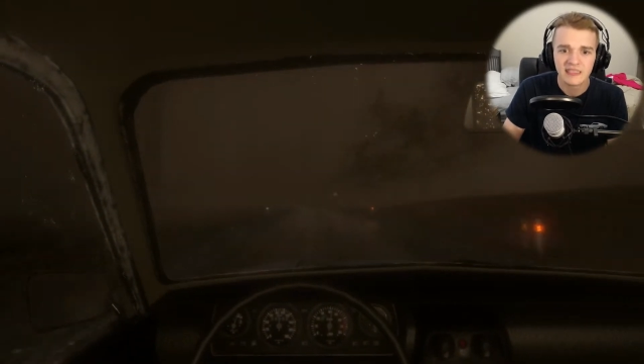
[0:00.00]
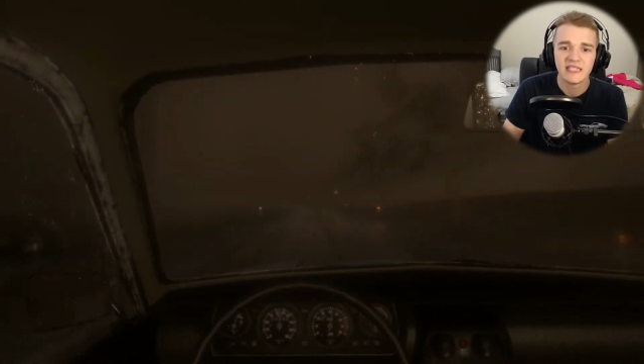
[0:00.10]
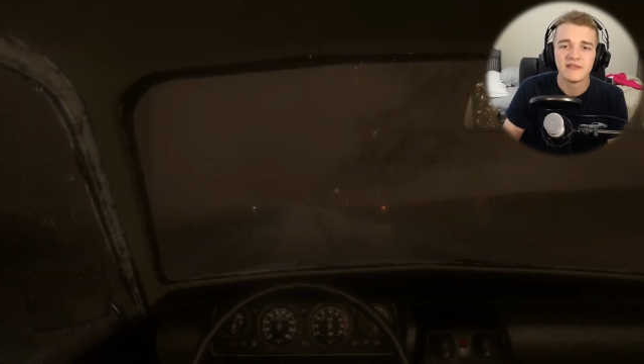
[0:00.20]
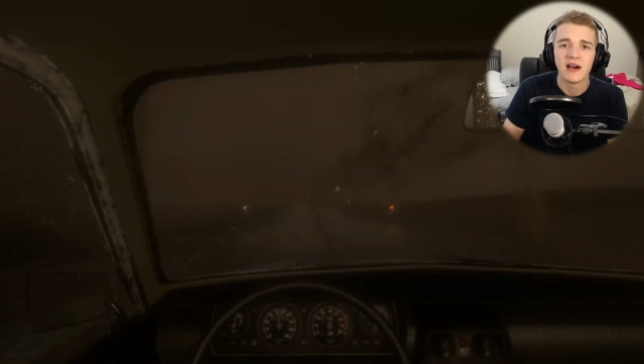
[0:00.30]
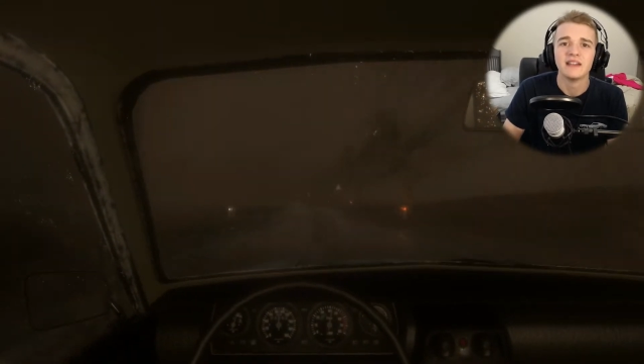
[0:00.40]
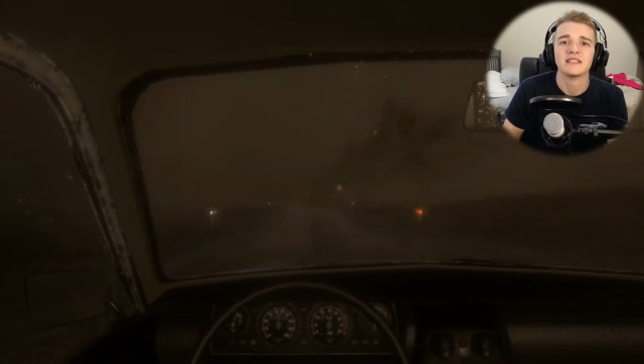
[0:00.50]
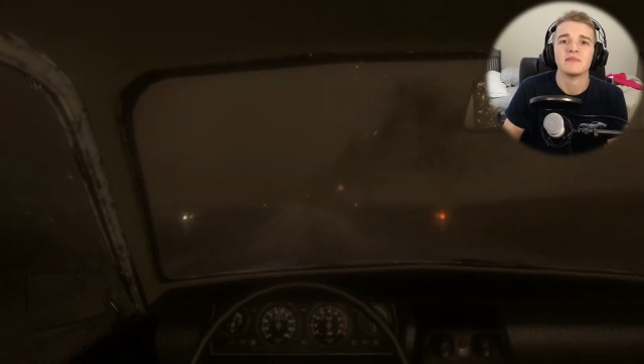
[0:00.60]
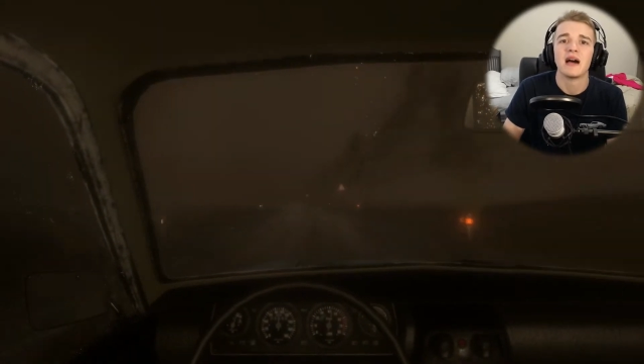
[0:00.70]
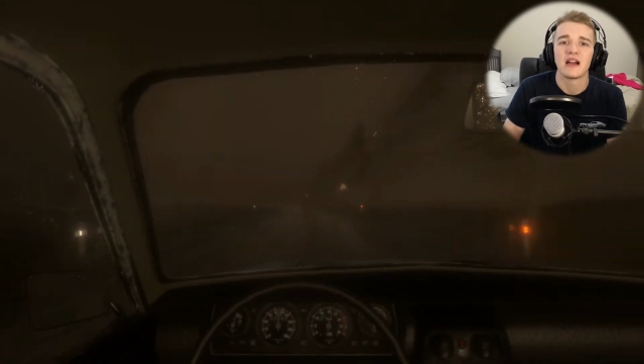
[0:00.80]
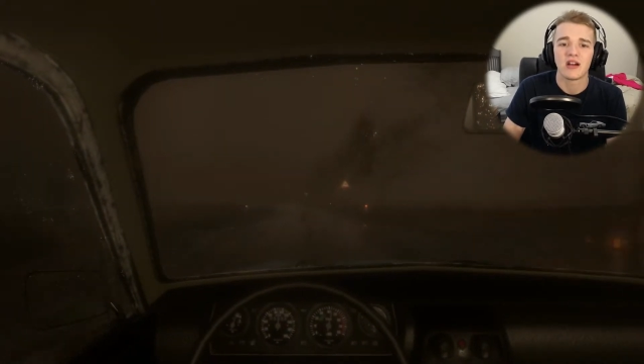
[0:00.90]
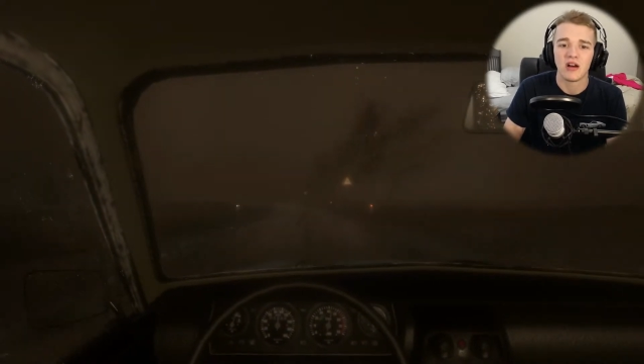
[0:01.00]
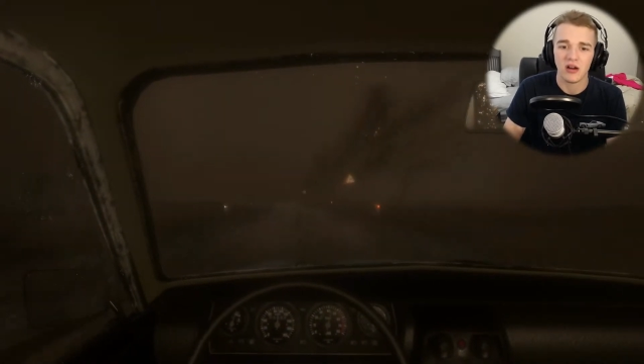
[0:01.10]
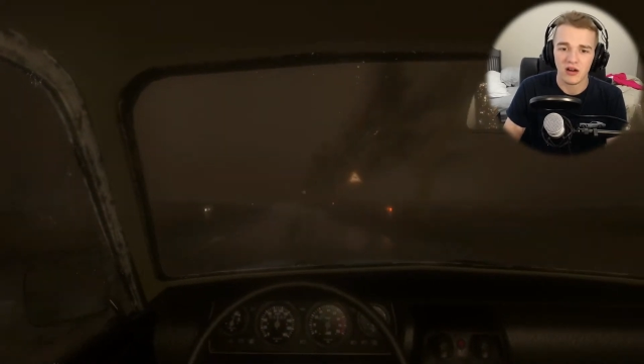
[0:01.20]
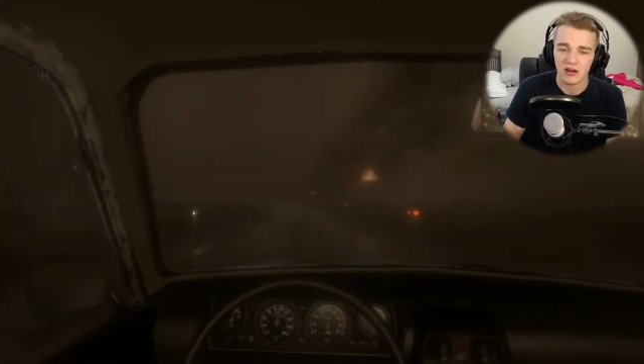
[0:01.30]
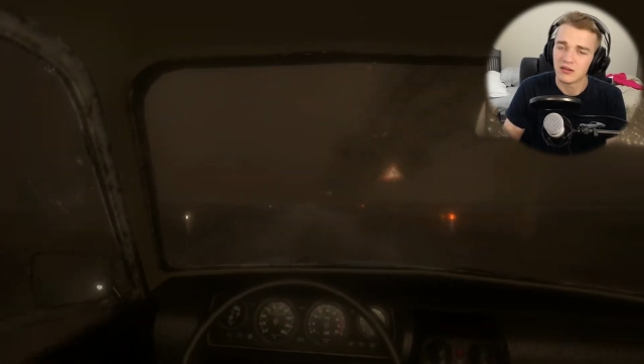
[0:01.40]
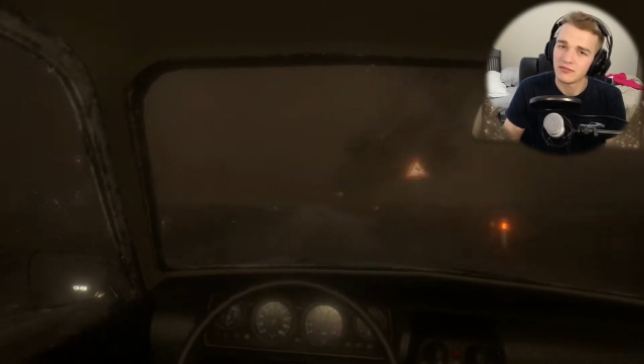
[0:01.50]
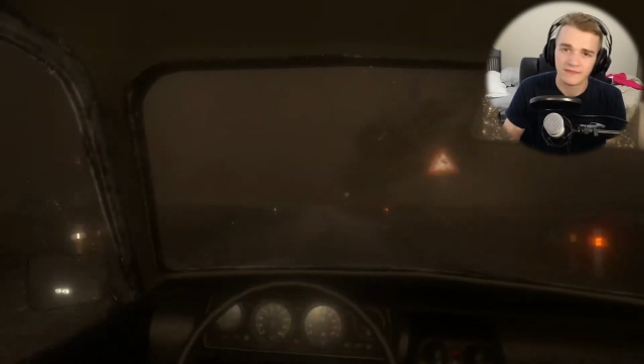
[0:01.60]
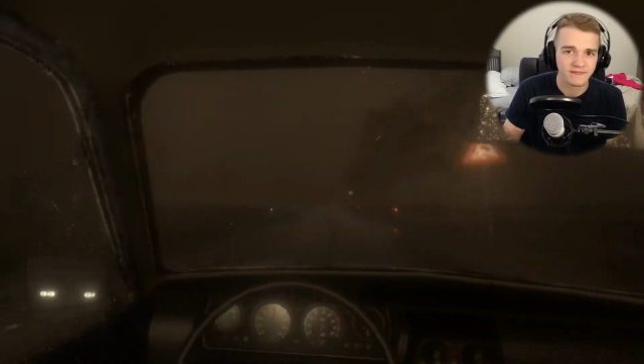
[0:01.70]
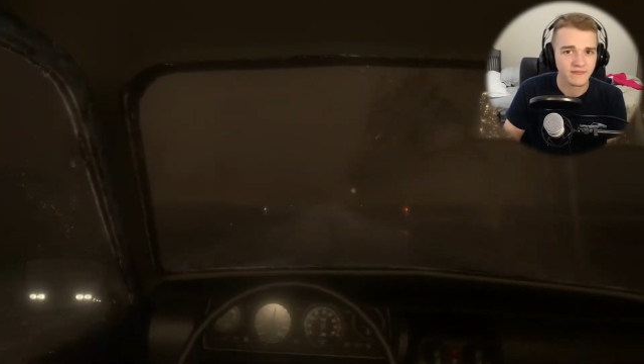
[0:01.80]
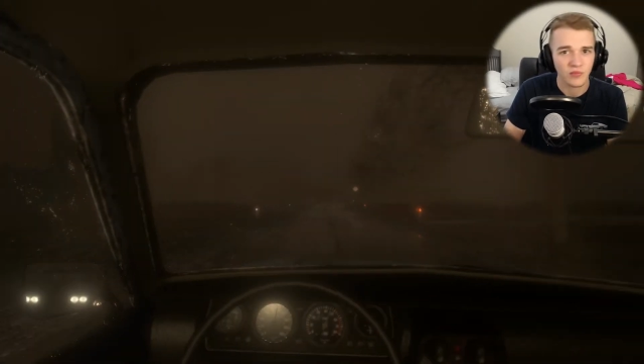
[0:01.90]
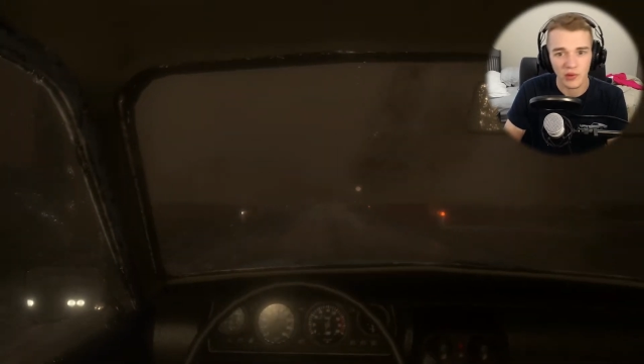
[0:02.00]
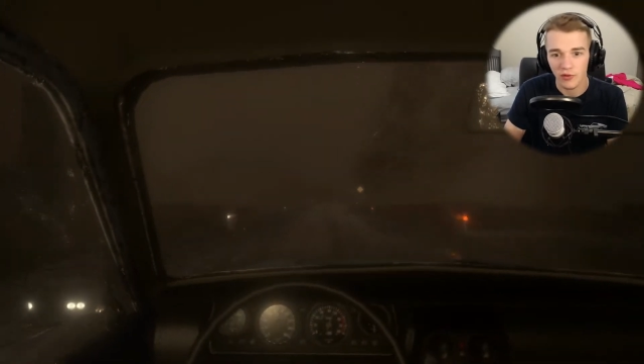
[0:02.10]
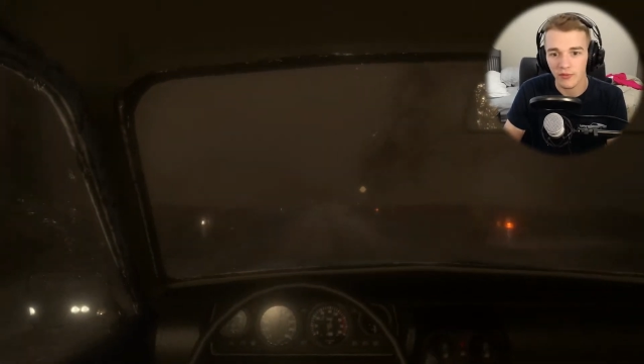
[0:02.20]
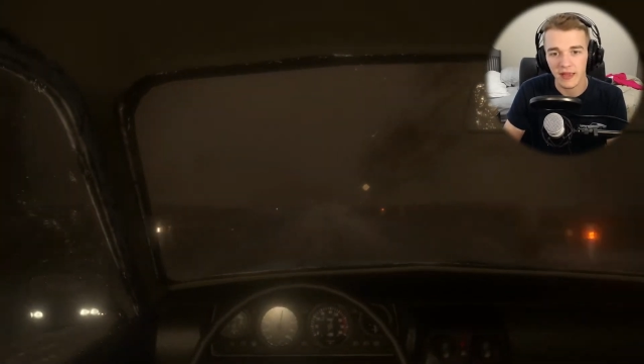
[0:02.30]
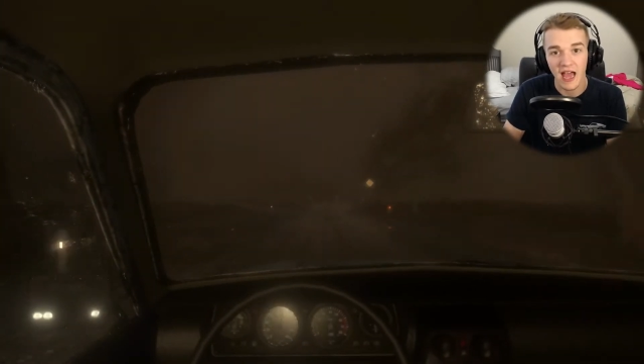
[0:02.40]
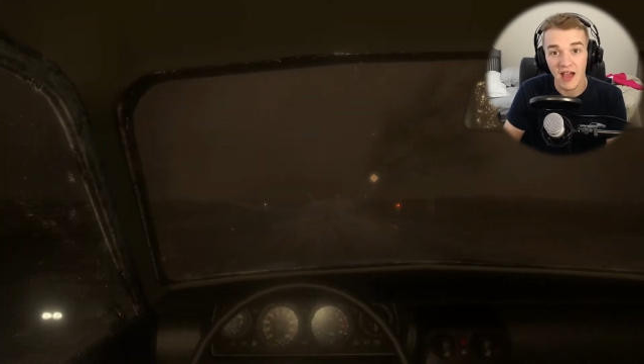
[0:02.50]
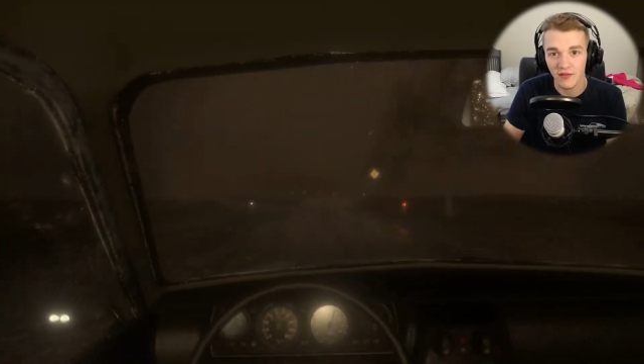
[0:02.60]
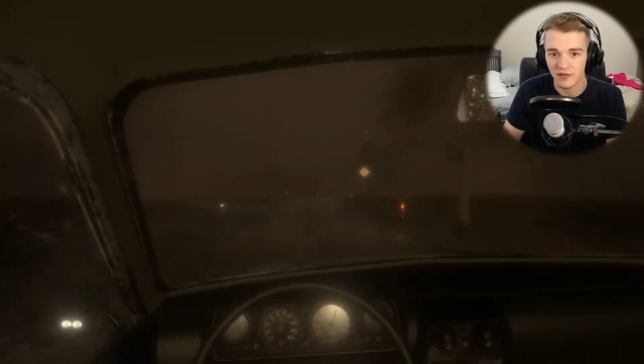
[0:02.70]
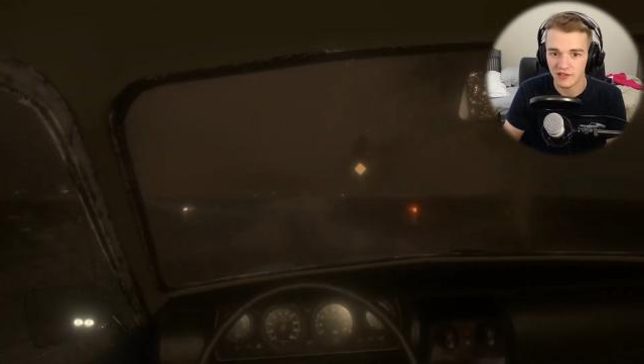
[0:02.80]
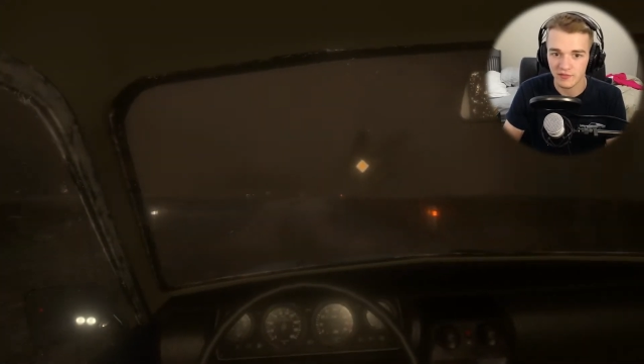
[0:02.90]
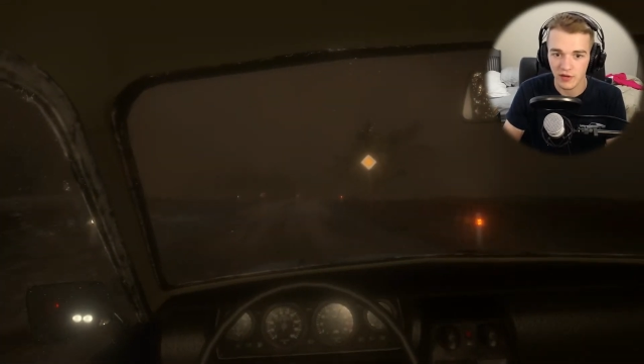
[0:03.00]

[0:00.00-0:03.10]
See, if I was in my car, we wouldn't be having this